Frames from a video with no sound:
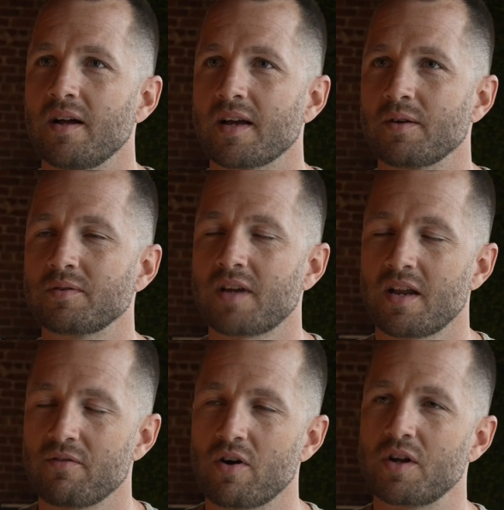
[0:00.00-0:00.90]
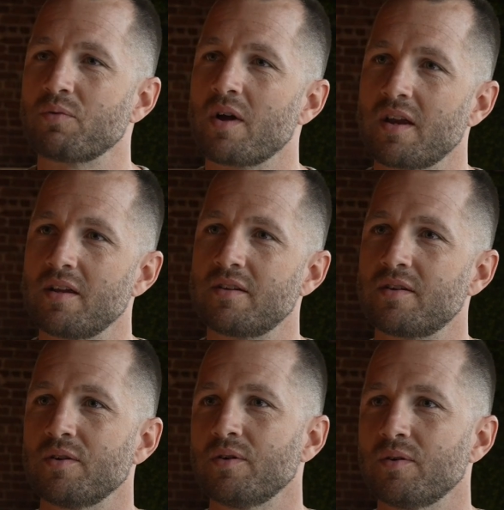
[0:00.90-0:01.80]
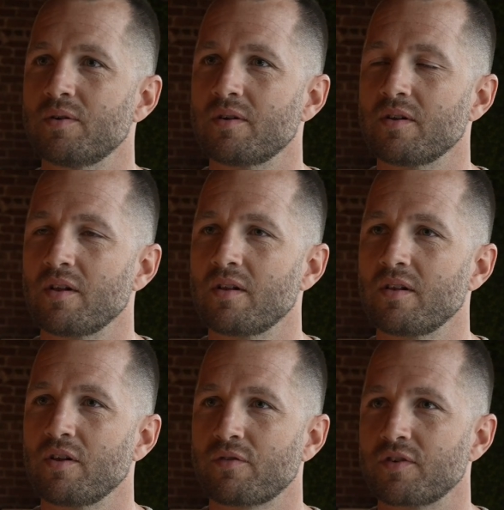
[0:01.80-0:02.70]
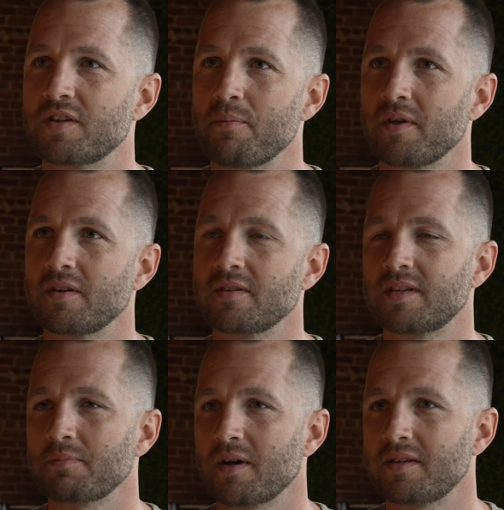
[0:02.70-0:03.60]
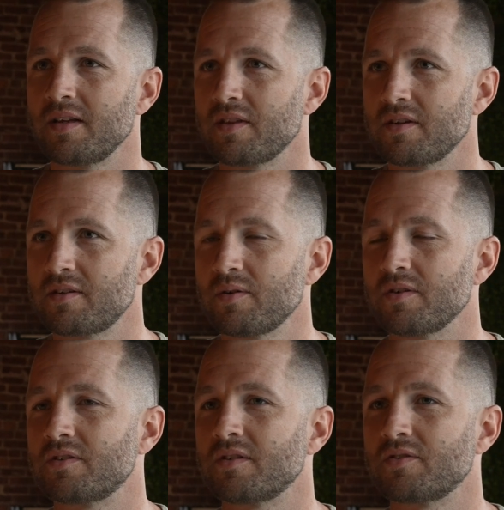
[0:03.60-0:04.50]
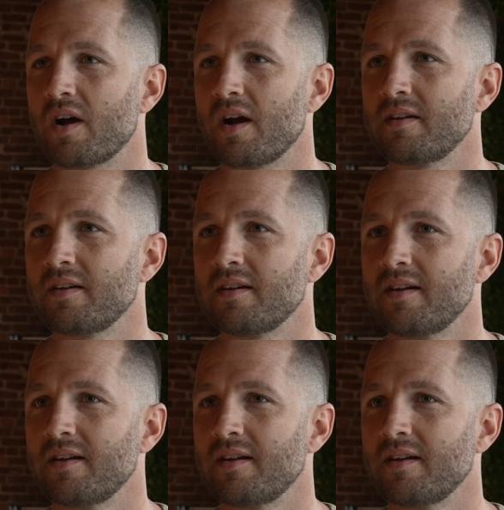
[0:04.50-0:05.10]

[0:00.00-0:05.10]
I was kind of already ready to look for something to sink my teeth into and to try.